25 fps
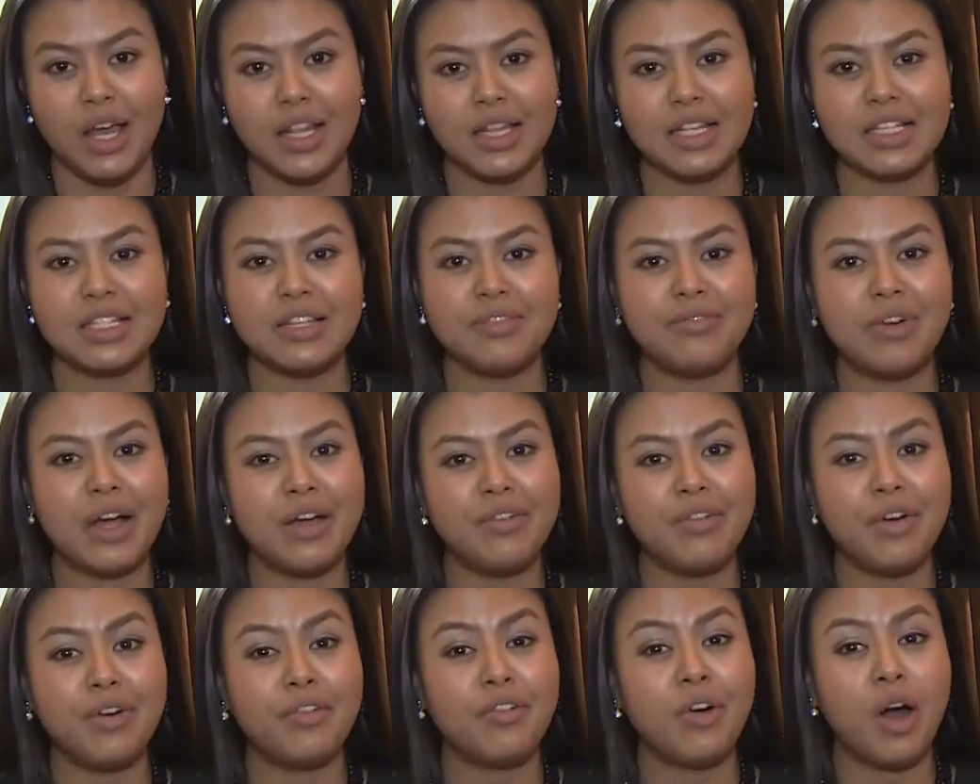The
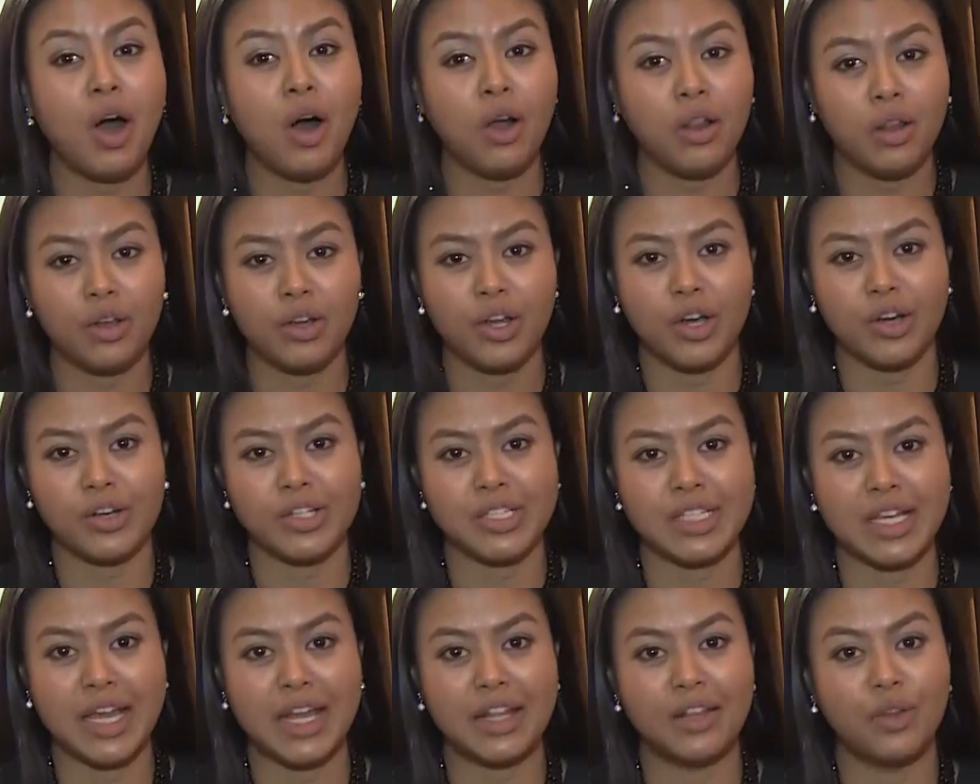survivor of
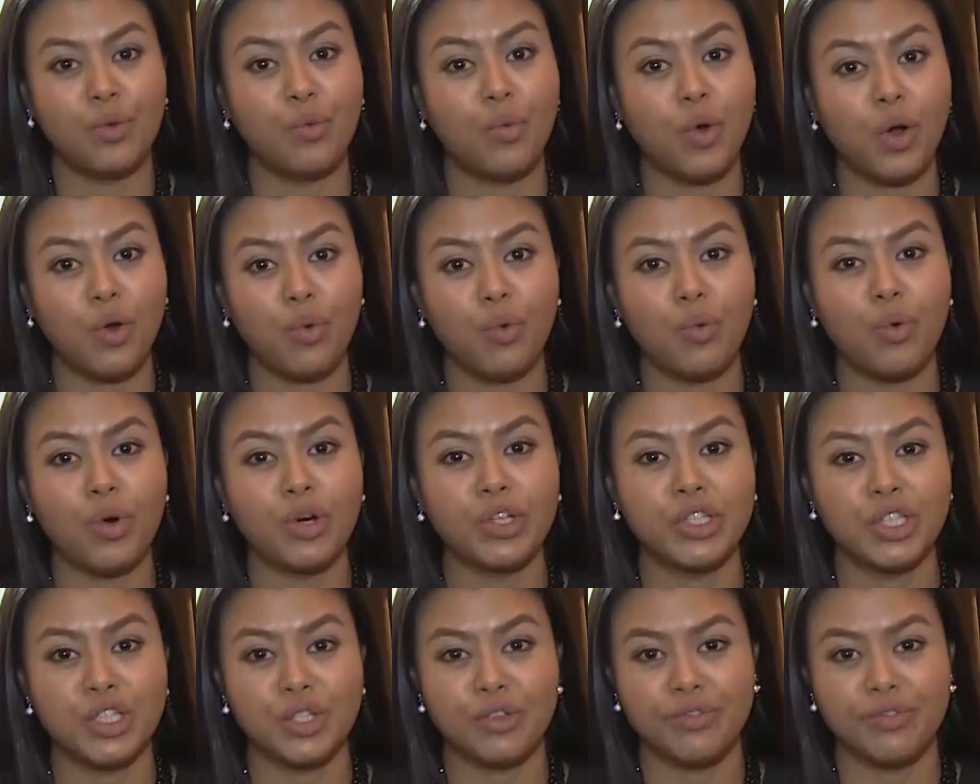Holocaust and the World War